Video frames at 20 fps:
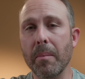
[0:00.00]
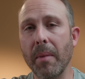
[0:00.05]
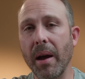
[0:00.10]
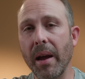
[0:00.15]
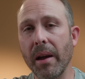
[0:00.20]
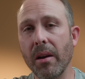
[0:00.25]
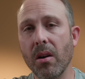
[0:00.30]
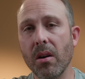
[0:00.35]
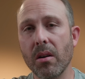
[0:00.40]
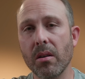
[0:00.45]

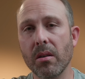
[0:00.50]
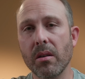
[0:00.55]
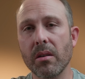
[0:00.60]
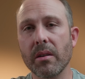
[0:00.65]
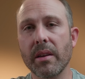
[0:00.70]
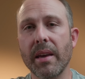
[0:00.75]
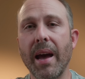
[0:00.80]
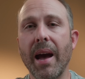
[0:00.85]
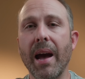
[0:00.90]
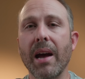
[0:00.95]
my
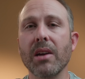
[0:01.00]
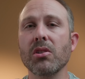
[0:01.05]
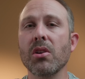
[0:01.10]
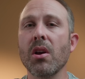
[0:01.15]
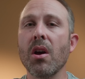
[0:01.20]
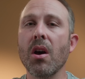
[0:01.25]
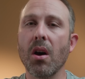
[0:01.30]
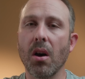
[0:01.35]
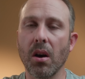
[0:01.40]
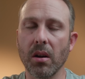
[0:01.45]
hard-earned cash
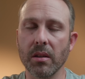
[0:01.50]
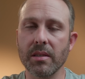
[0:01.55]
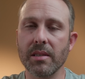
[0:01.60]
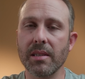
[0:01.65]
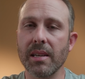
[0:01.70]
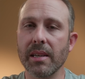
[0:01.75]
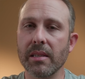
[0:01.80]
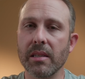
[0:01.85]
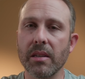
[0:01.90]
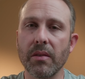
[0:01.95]
on
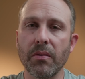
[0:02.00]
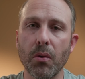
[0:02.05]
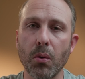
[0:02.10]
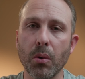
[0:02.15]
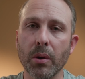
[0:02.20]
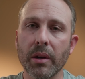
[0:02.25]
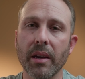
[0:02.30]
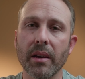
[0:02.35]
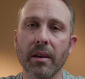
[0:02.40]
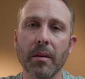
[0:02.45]

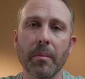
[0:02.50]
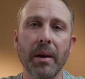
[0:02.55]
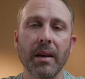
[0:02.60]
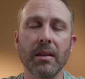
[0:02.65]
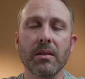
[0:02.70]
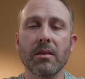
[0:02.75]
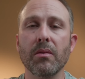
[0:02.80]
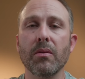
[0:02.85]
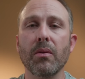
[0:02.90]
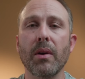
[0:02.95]
sixty-four gigabytes of